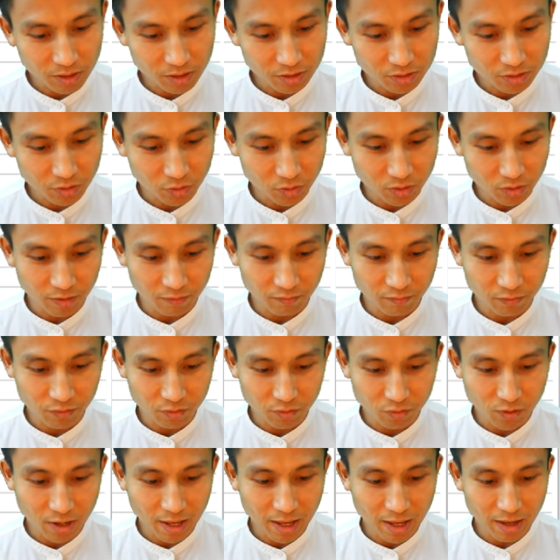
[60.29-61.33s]
So if
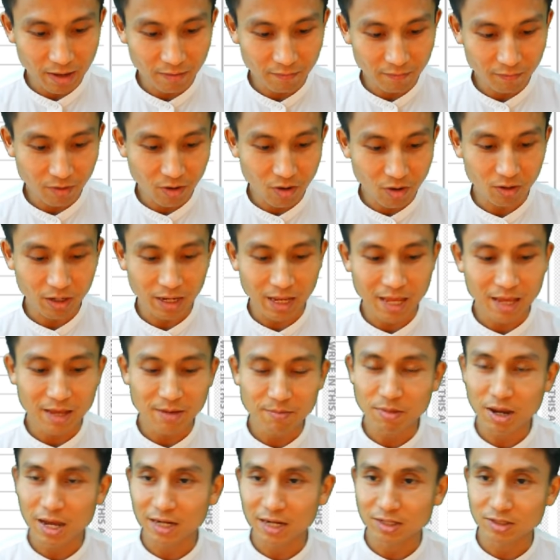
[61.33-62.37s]
you have log A
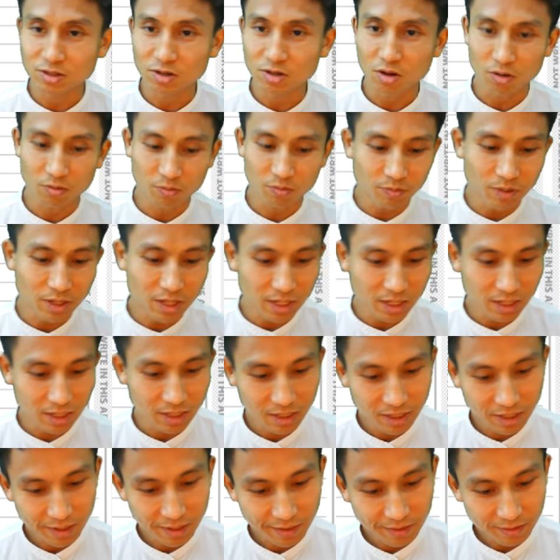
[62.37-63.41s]
minus log B,
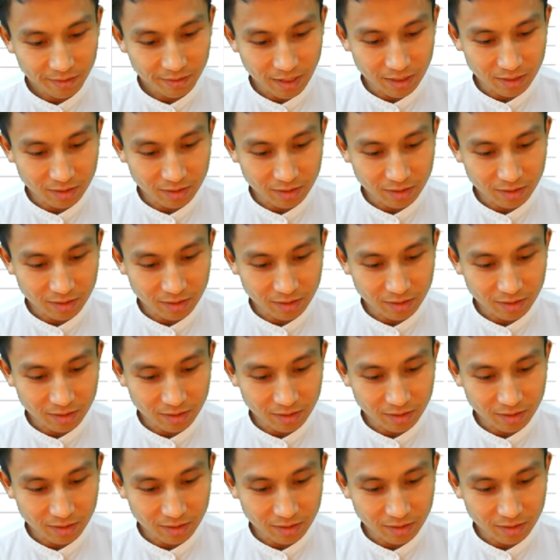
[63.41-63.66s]
that